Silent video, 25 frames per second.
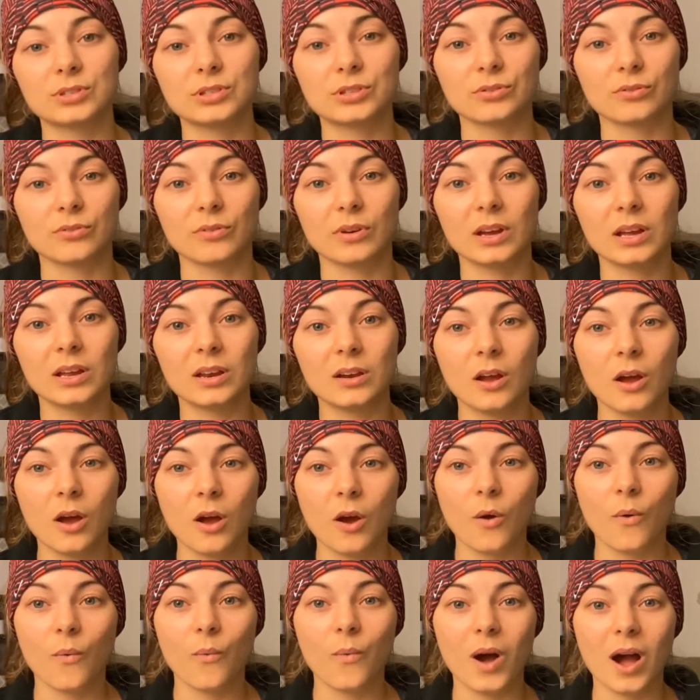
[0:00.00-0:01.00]
through it
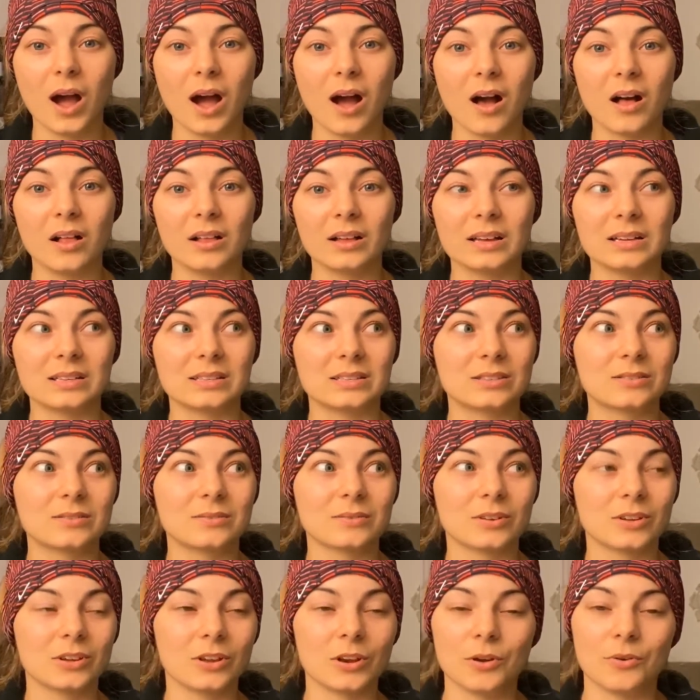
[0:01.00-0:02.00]
while it's,
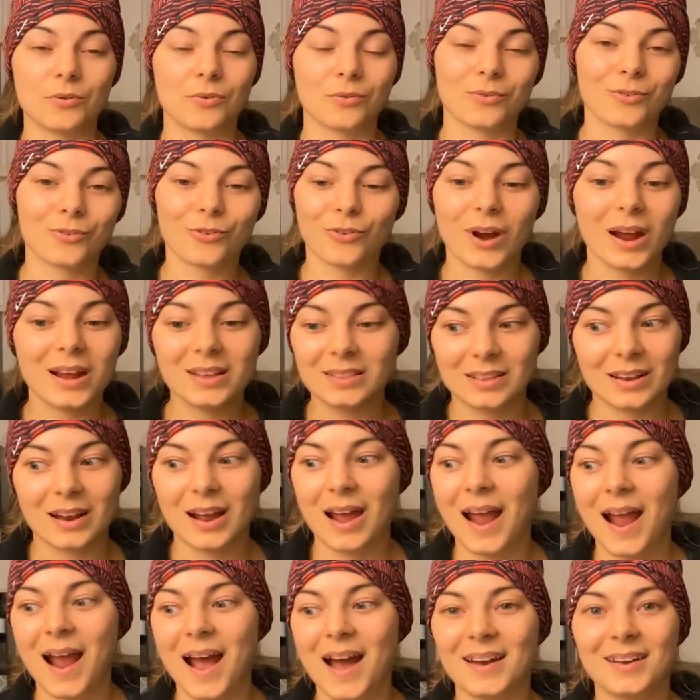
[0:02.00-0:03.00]
great that
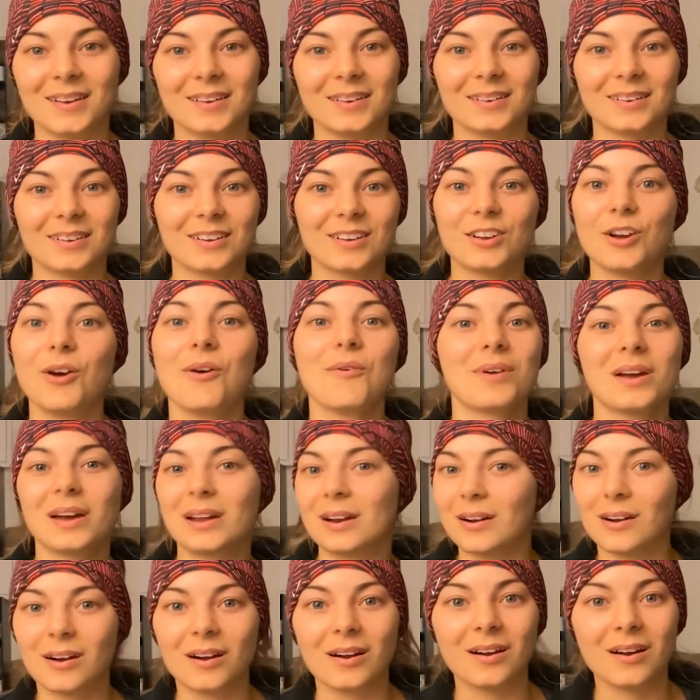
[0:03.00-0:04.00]
I had a
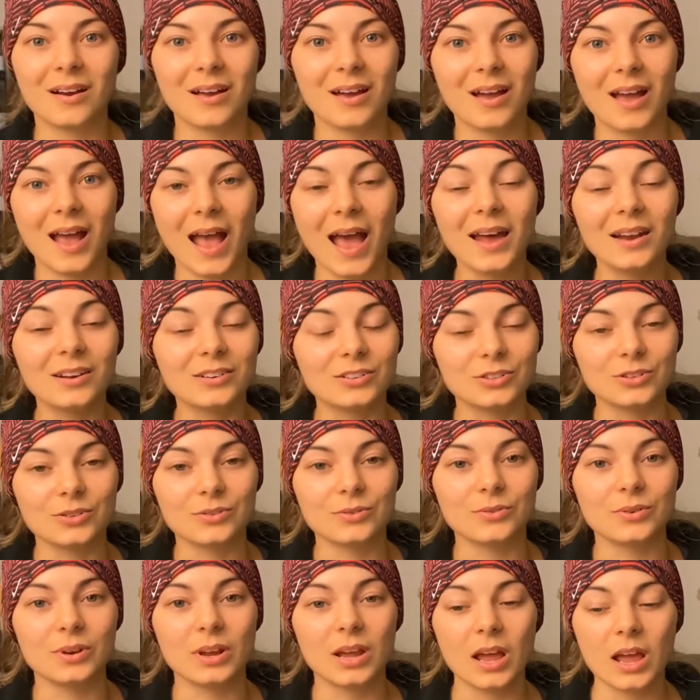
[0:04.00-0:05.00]
go-getter
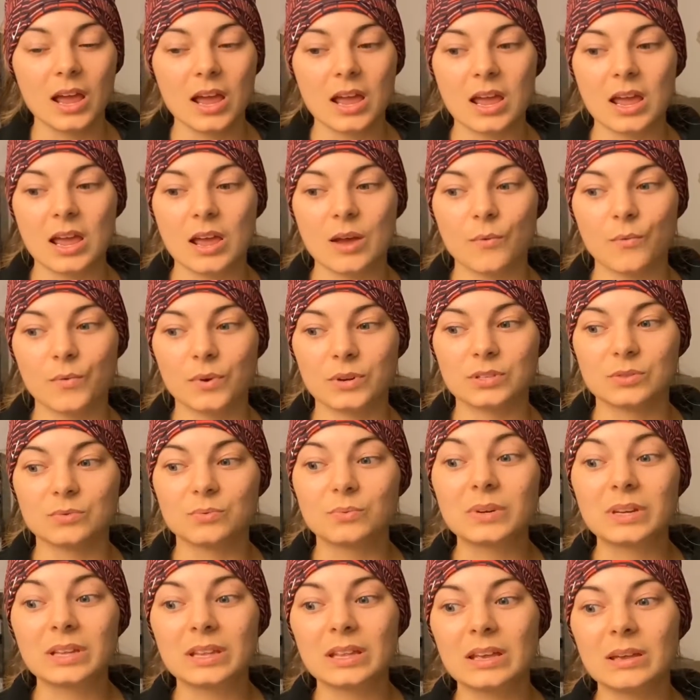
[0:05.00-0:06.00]
attitude, was
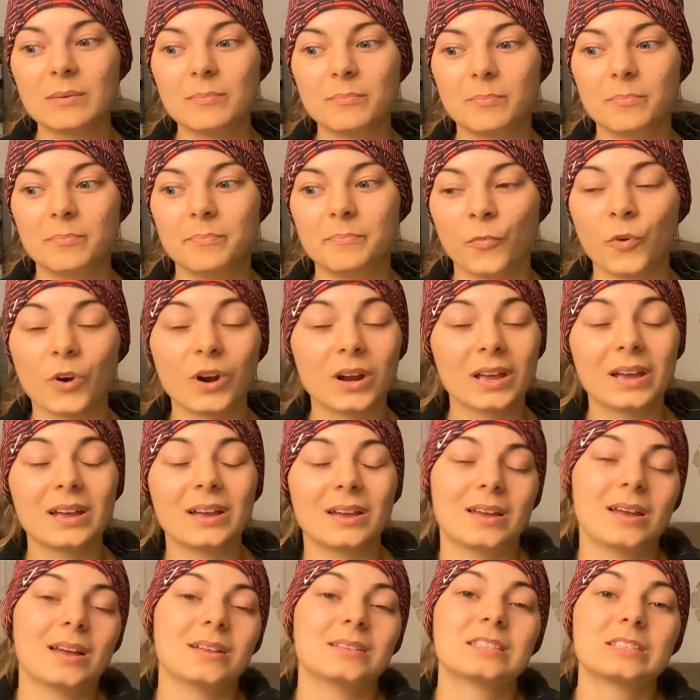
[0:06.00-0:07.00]
really working
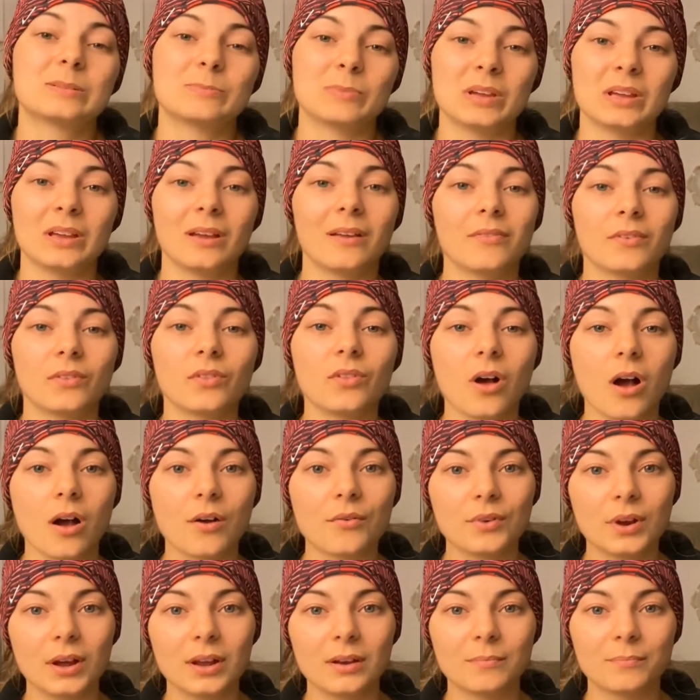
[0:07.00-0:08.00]
against me in the
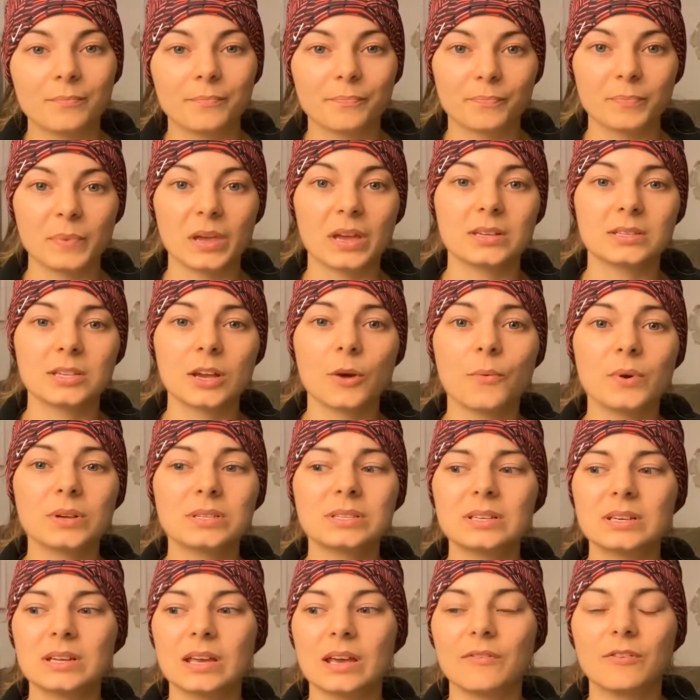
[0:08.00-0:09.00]
long run, because I
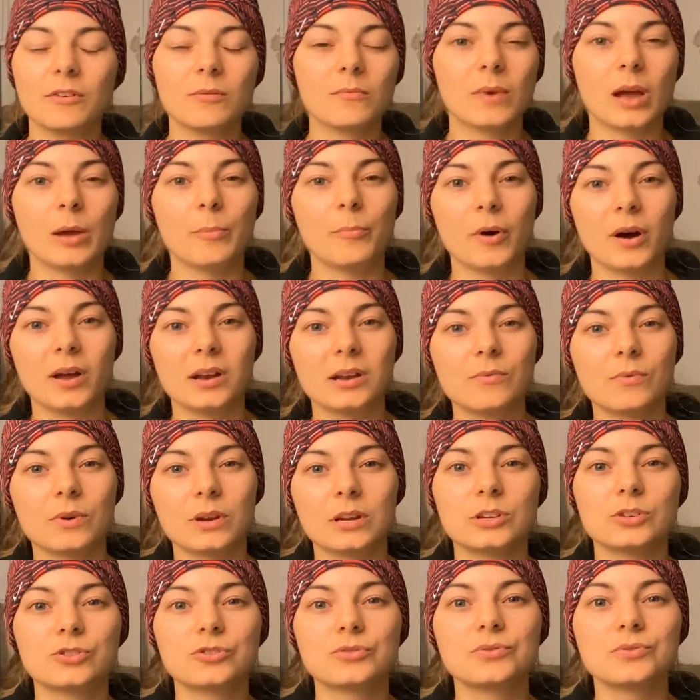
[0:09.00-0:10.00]
wasn't giving my body what
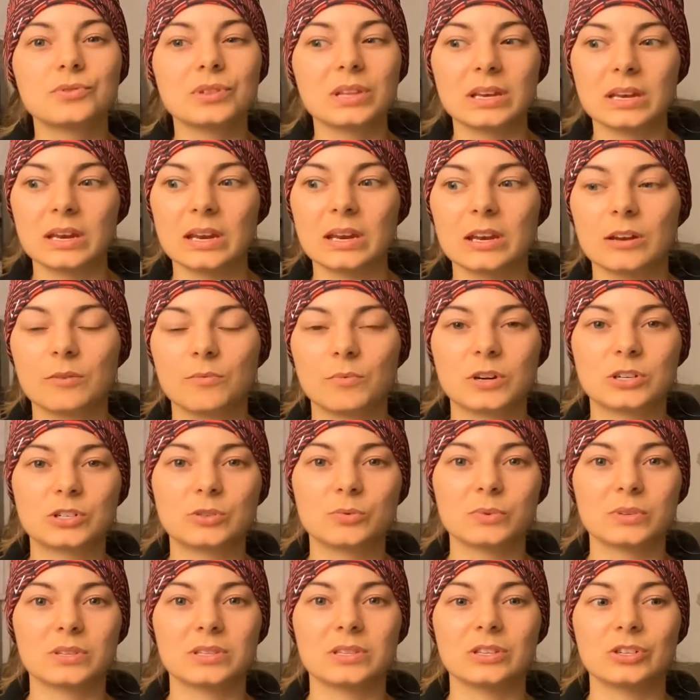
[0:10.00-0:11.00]
it truly needed, which
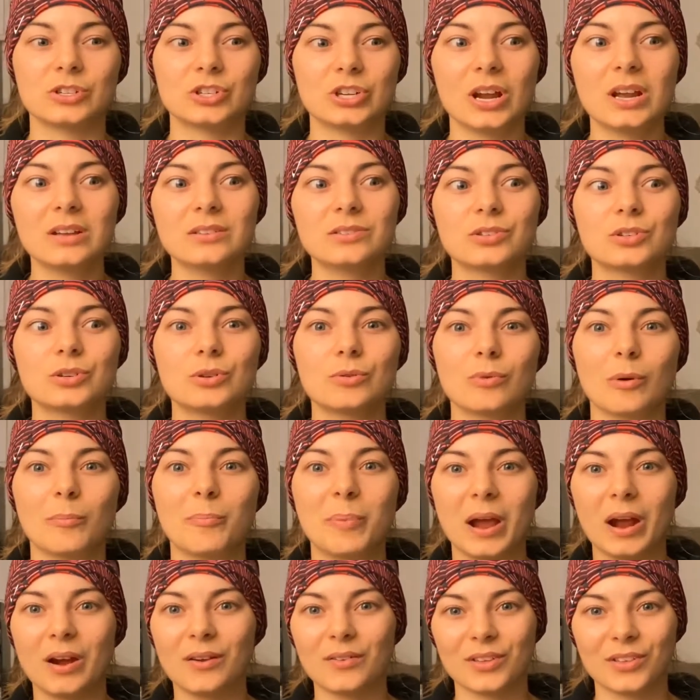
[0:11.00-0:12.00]
was the chance to
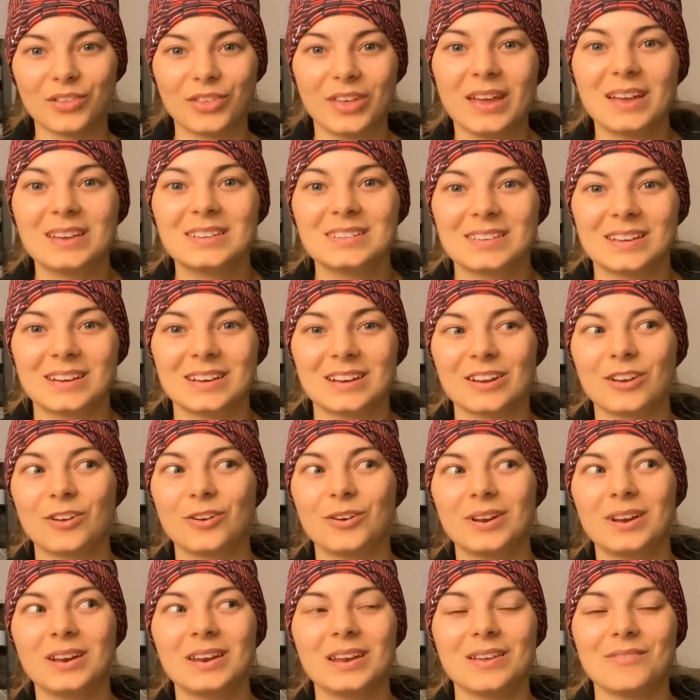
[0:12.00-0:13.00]
repair the things that it
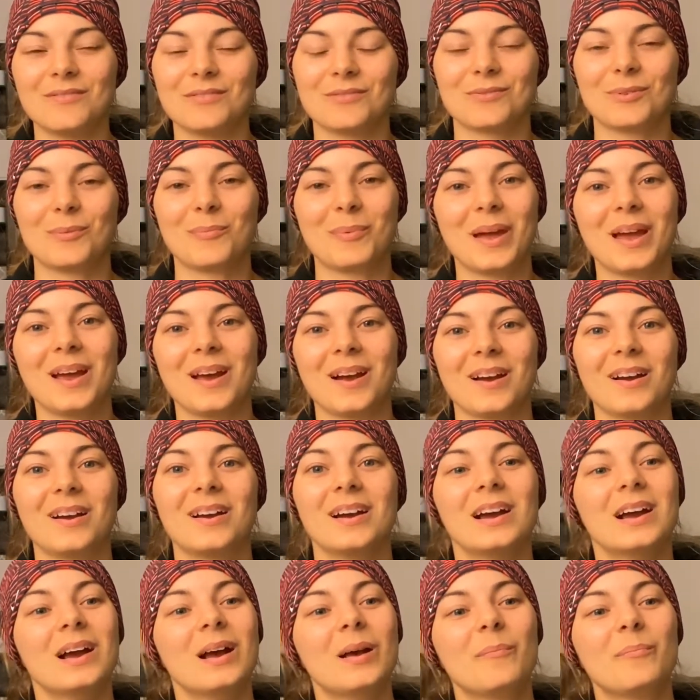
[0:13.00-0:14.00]
couldn't even repair
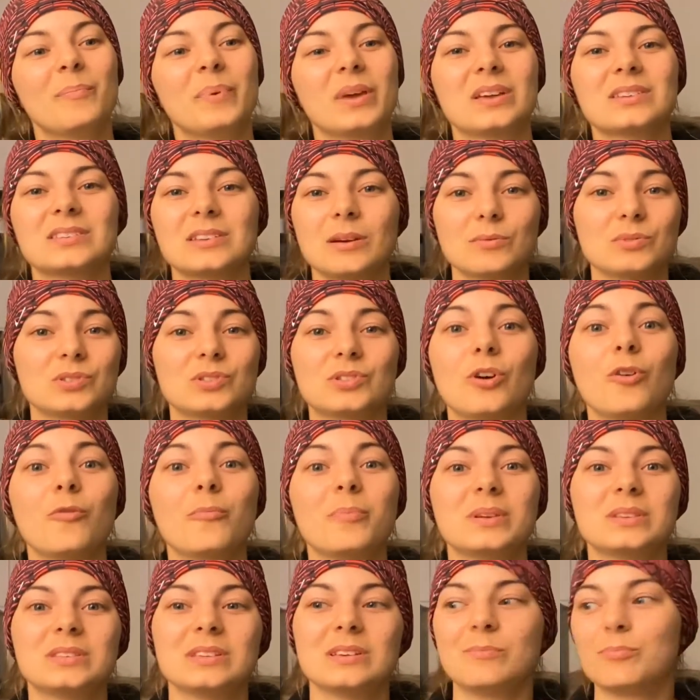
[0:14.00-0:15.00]
because I was so
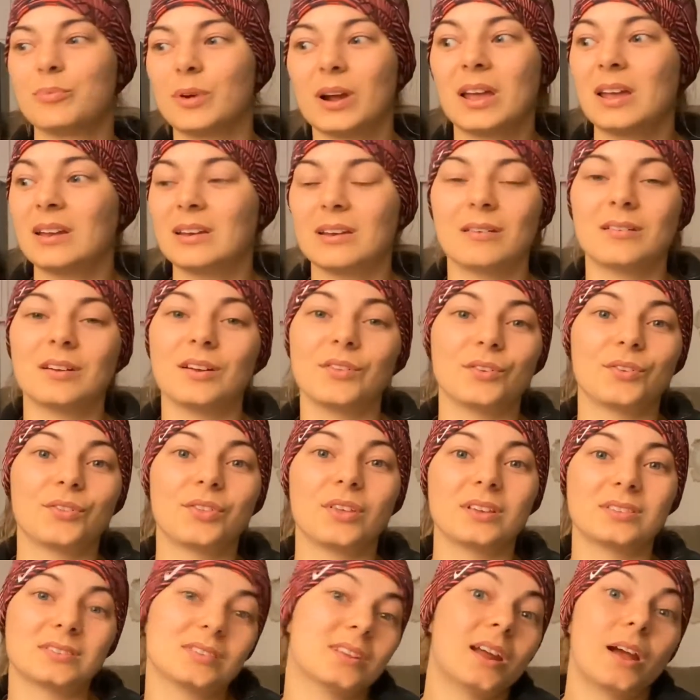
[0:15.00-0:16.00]
busy breaking down other
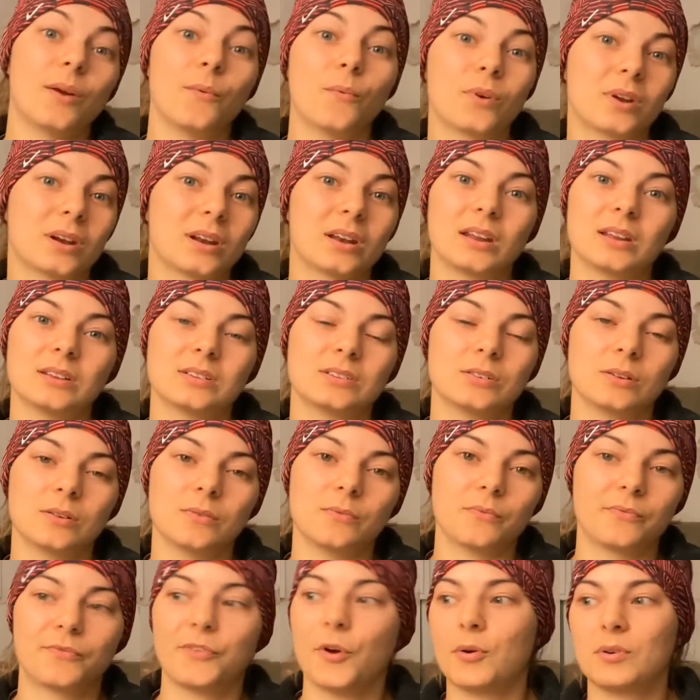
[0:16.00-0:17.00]
things that I wanted it to
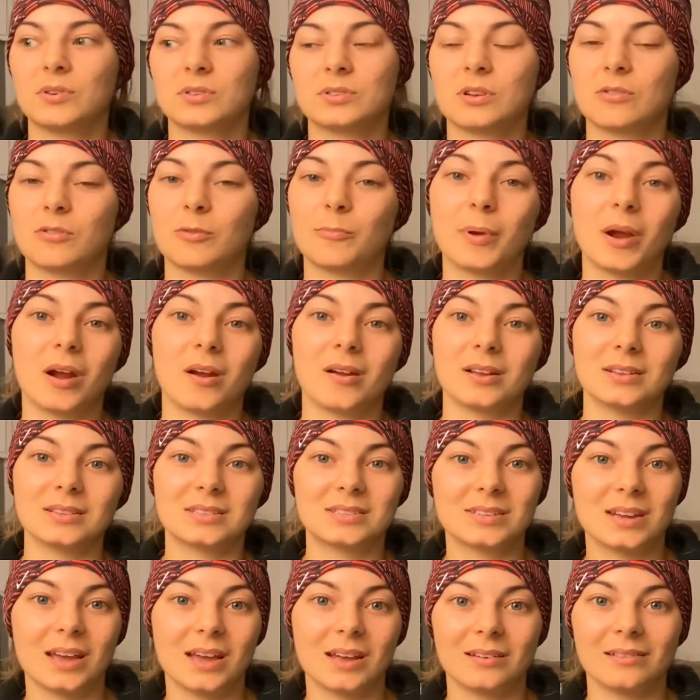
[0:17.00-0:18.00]
focus on repairing
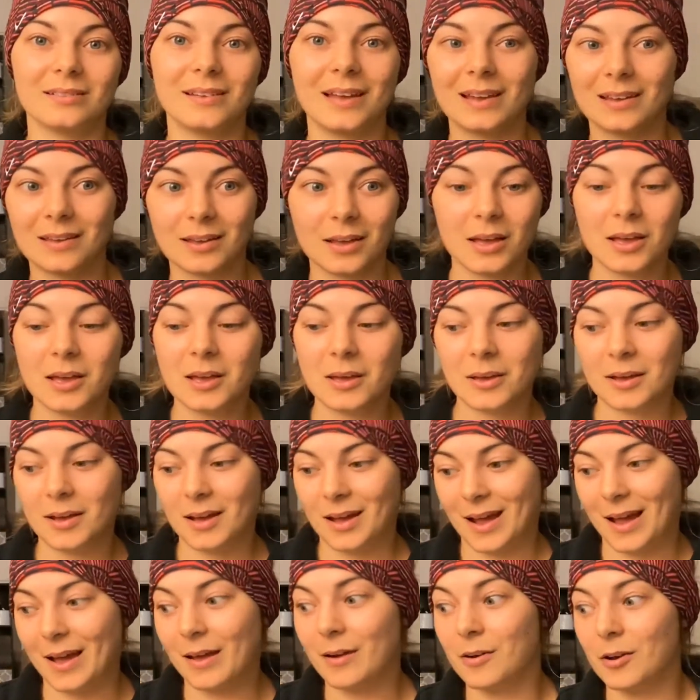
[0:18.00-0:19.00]
instead. Like,
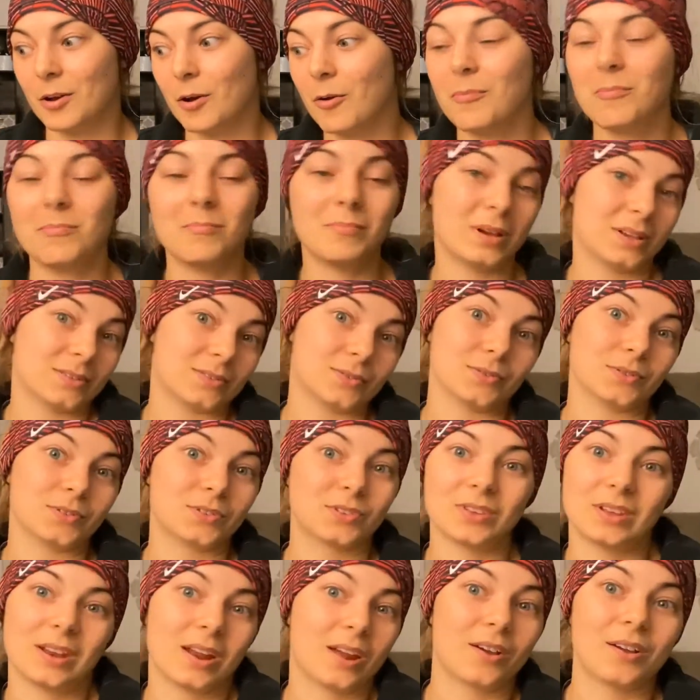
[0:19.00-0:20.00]
I don't know, muscles,
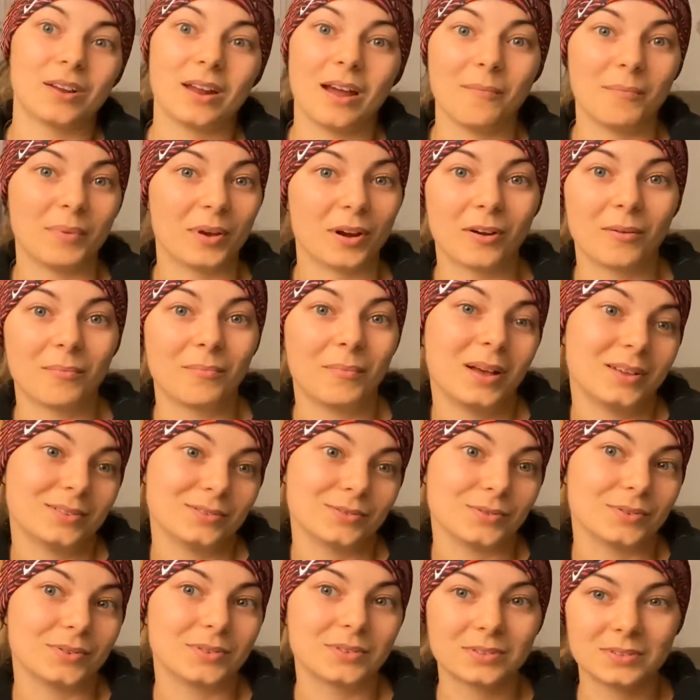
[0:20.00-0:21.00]
so that I could have bigger
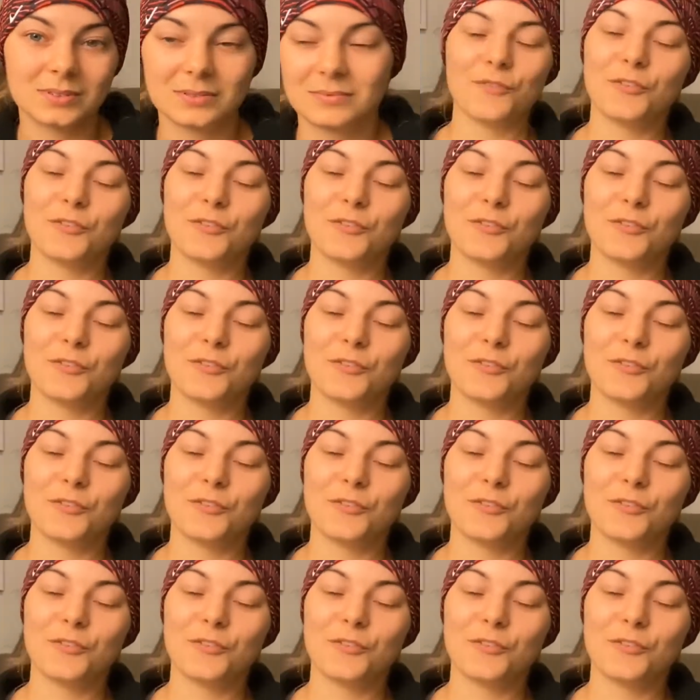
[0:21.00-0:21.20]
muscles.